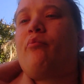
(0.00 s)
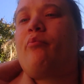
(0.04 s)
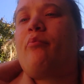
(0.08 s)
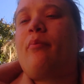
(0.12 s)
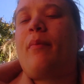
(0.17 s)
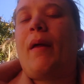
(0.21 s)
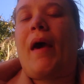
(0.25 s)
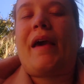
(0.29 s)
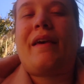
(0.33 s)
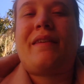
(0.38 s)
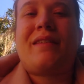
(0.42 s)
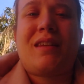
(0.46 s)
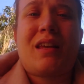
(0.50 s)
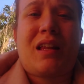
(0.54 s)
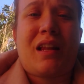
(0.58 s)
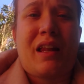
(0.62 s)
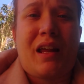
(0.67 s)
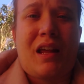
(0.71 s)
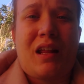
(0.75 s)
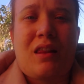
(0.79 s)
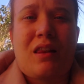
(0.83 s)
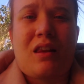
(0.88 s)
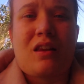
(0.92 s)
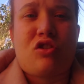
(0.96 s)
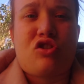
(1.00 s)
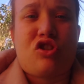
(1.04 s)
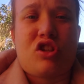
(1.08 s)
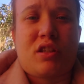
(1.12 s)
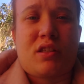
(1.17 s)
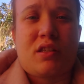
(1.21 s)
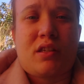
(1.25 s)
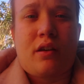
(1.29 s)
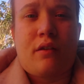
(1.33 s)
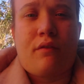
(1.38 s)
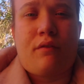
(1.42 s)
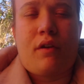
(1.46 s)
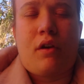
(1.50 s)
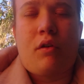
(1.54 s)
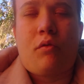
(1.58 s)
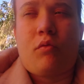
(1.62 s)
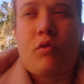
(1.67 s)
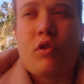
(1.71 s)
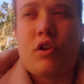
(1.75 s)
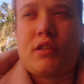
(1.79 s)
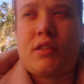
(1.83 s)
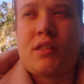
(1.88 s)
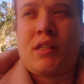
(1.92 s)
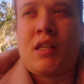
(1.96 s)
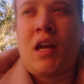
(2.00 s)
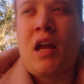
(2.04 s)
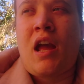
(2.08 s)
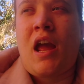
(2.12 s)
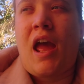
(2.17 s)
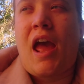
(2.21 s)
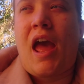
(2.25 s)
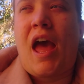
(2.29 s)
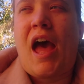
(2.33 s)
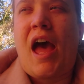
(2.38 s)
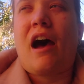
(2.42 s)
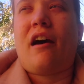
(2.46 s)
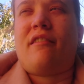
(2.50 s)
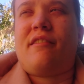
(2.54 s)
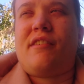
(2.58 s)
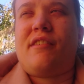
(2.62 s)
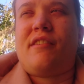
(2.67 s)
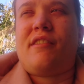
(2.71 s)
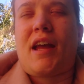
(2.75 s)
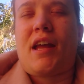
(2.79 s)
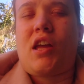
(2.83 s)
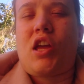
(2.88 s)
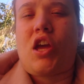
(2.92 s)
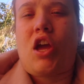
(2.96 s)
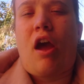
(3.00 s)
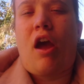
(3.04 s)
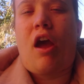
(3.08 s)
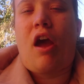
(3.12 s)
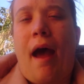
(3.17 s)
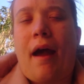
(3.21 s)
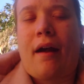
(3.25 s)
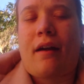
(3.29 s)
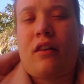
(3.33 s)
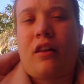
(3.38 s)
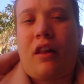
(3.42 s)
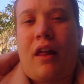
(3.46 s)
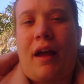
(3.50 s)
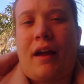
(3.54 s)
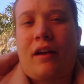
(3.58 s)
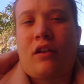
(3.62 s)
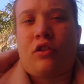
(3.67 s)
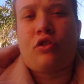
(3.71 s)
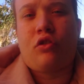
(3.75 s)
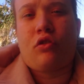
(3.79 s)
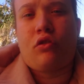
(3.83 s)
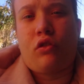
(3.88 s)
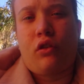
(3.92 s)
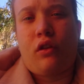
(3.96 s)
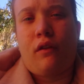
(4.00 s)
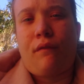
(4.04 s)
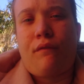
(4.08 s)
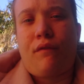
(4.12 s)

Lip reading: basically the gist of it was how dare you act like you're the